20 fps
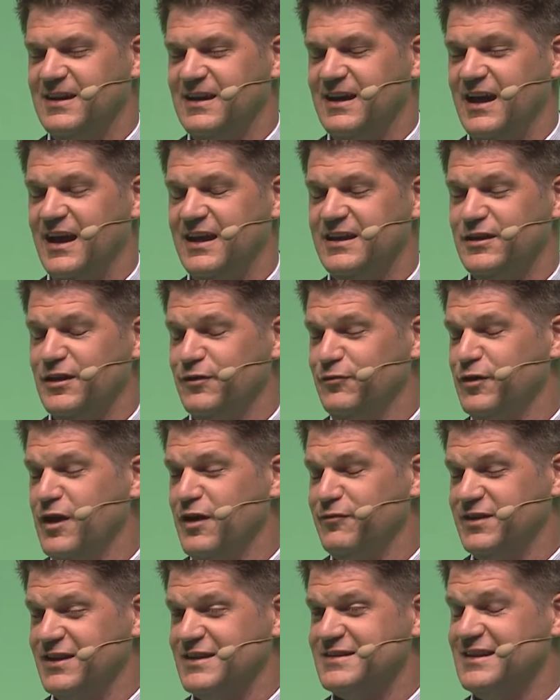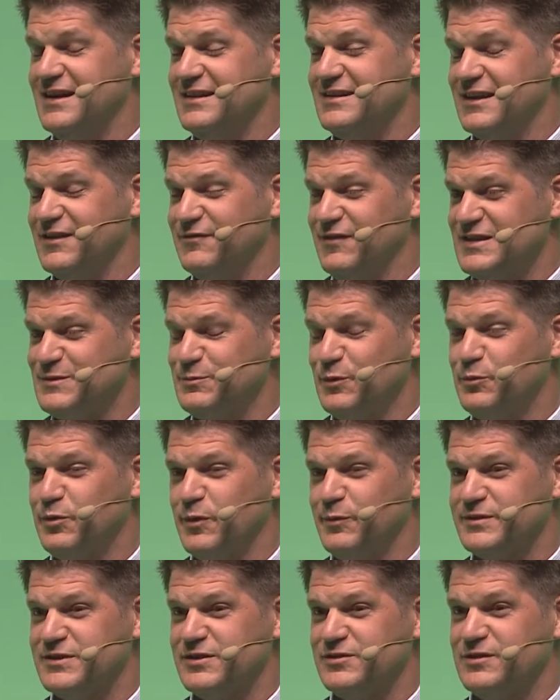And if you have an exciting investment
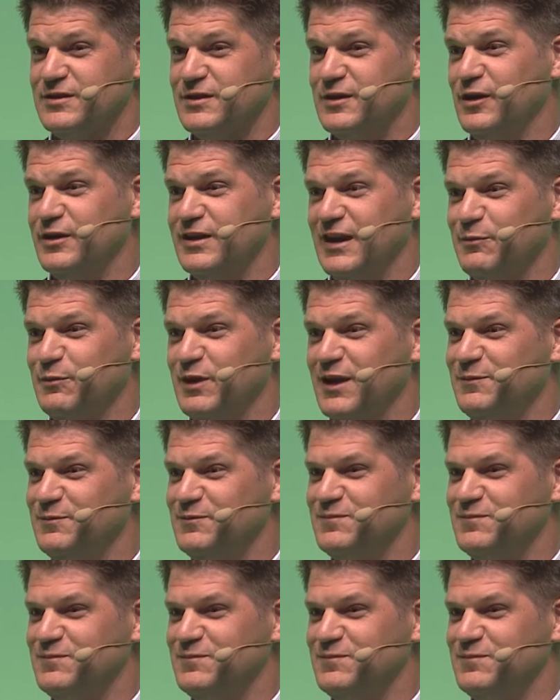proposition, contact me.